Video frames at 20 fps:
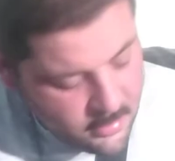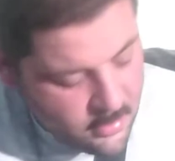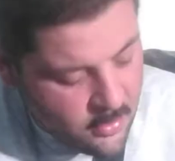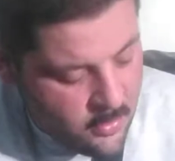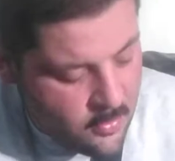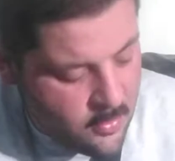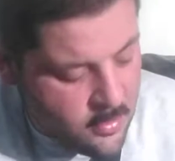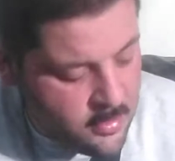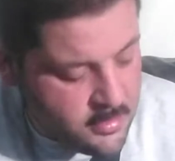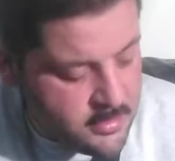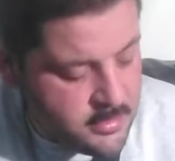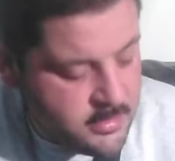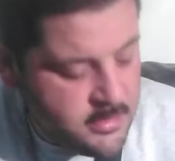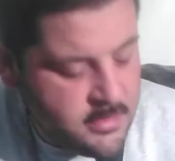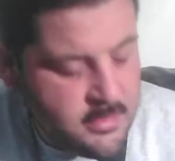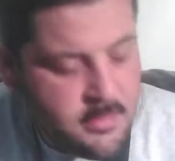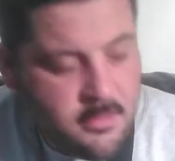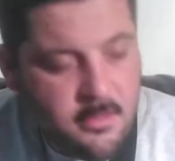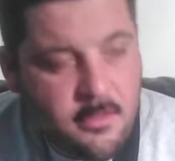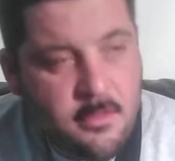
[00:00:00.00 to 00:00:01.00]
the
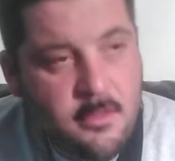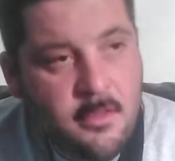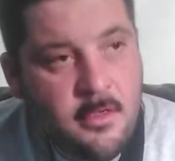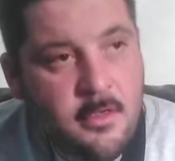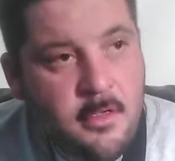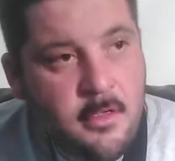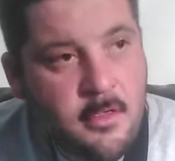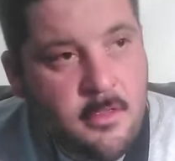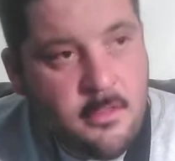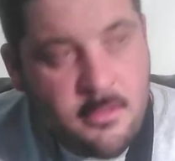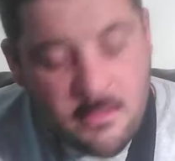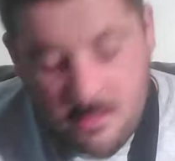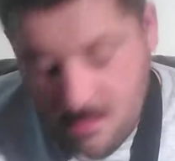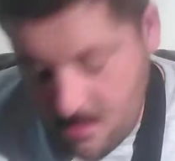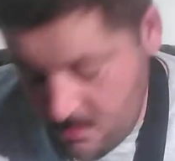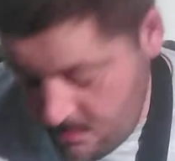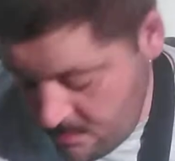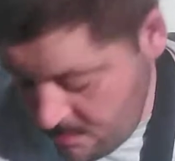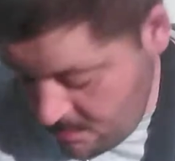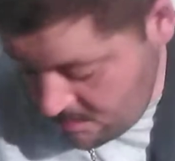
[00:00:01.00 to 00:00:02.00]
chords,
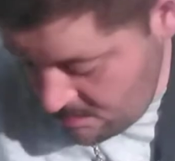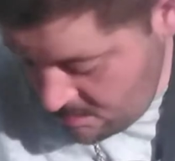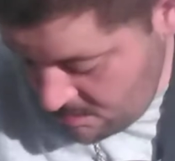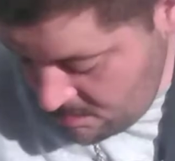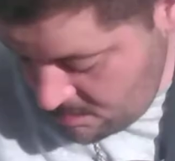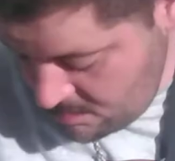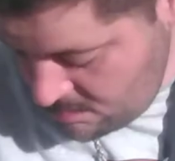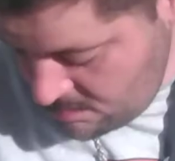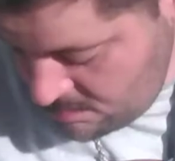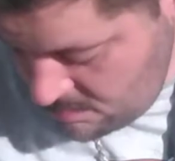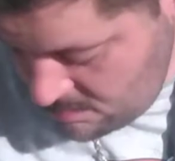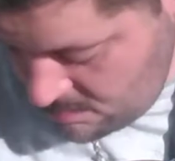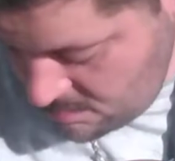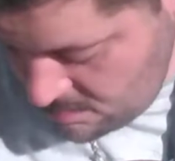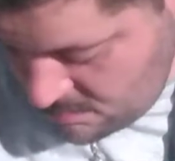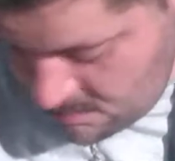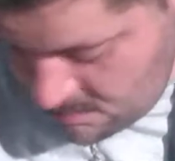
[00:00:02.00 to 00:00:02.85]
start with your E.